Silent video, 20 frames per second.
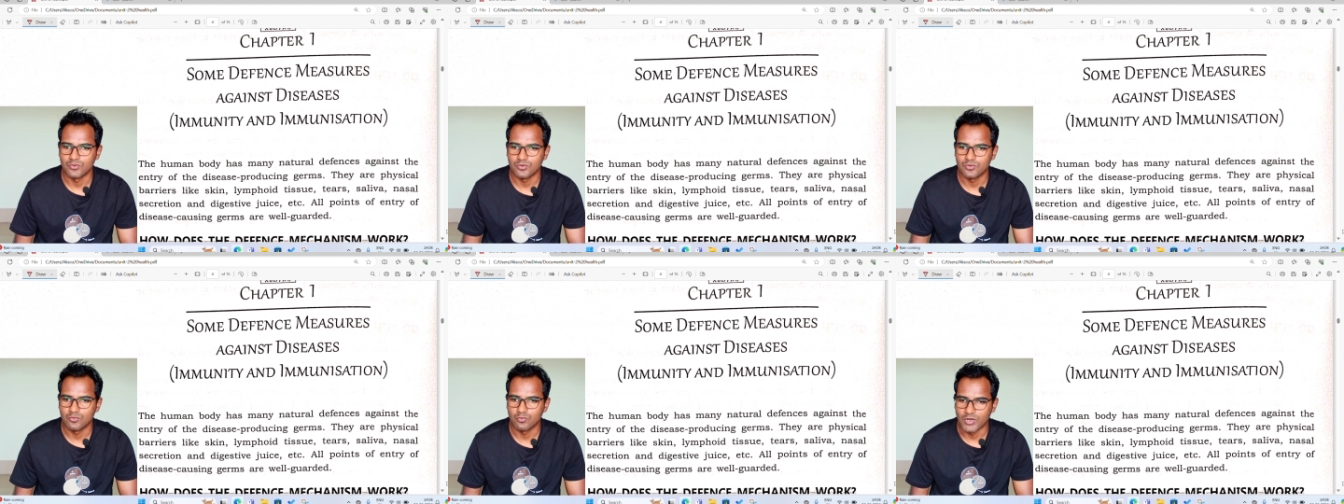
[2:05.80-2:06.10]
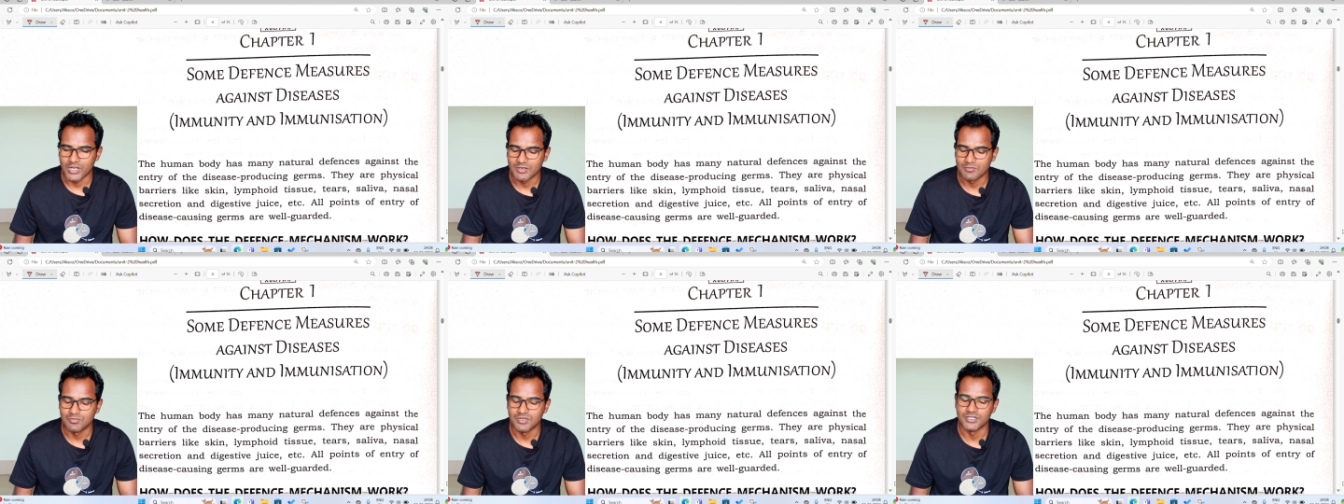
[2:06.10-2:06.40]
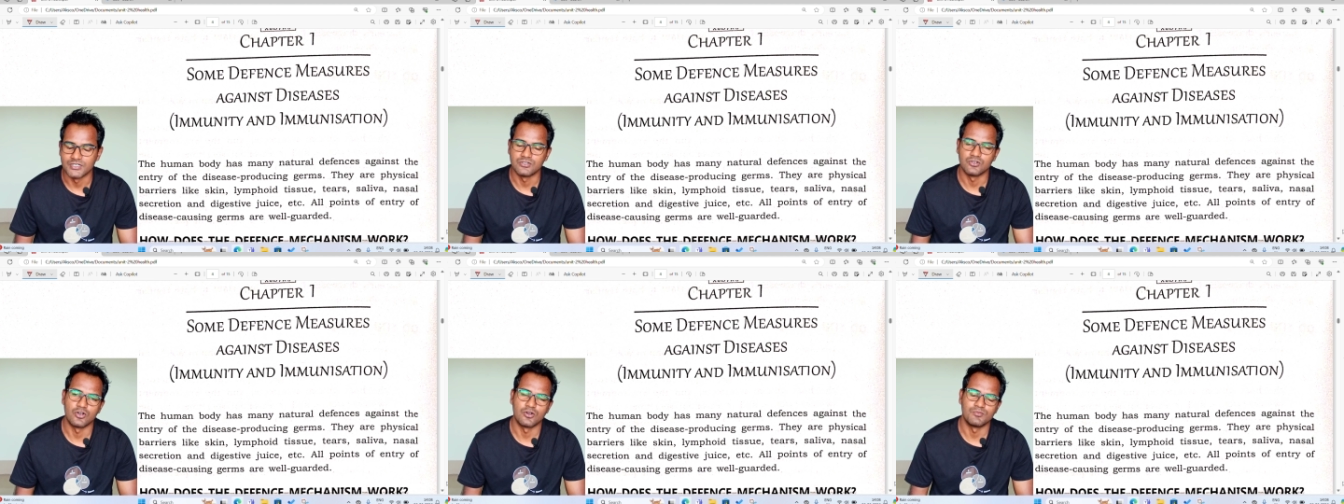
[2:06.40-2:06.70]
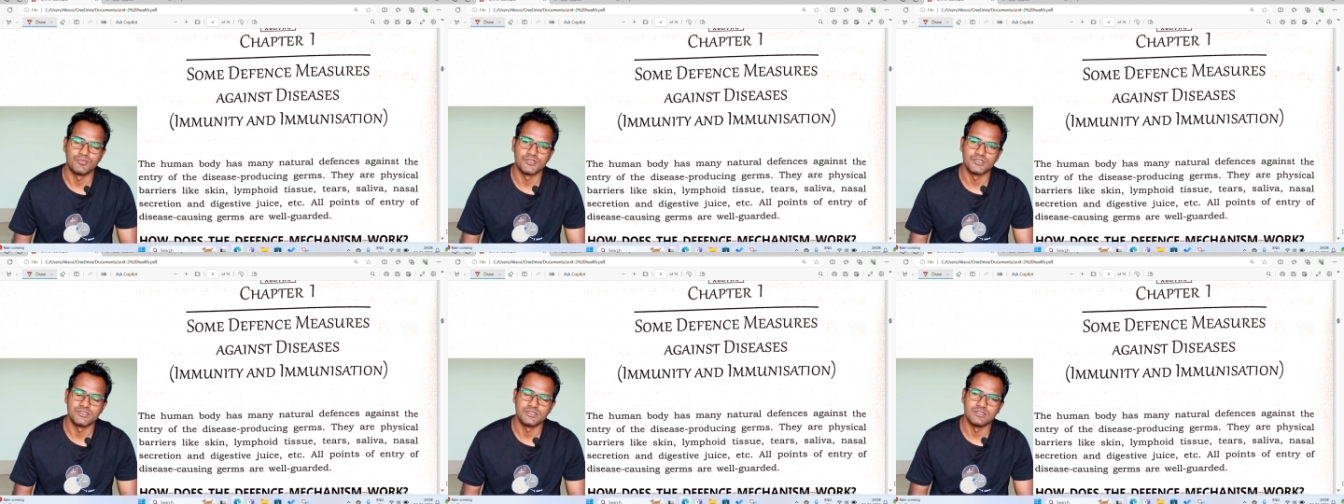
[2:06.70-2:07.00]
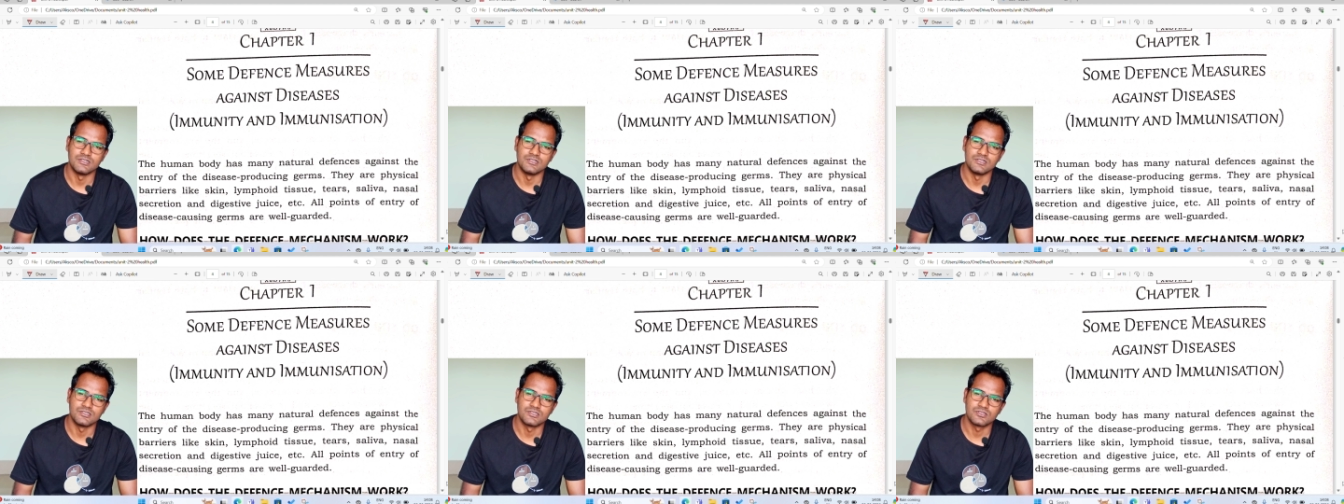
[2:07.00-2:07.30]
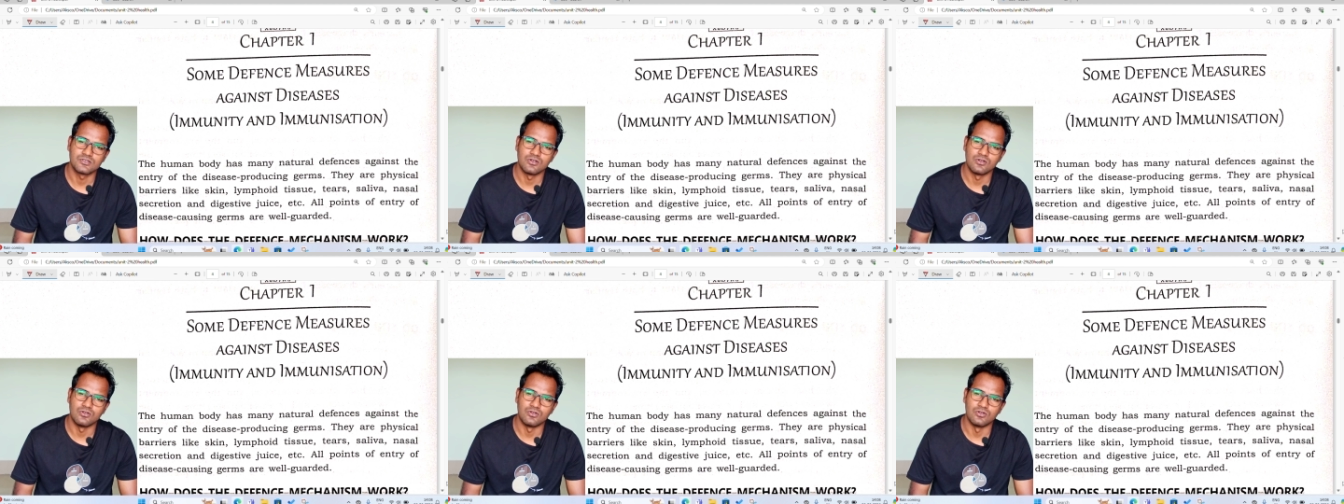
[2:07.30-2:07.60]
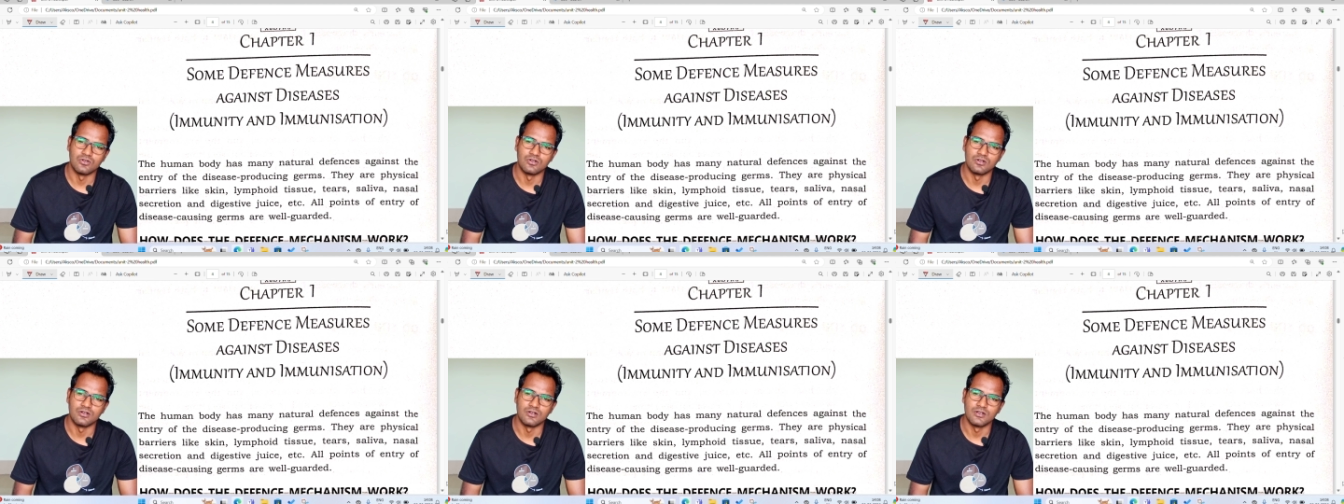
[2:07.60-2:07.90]
white blood corpuscles
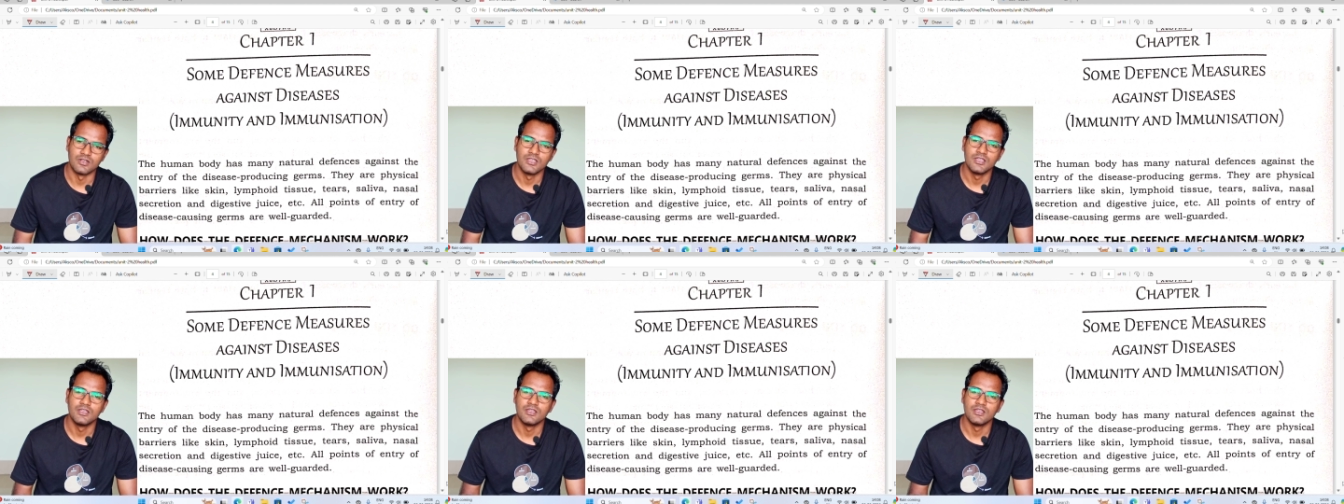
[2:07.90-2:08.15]
or,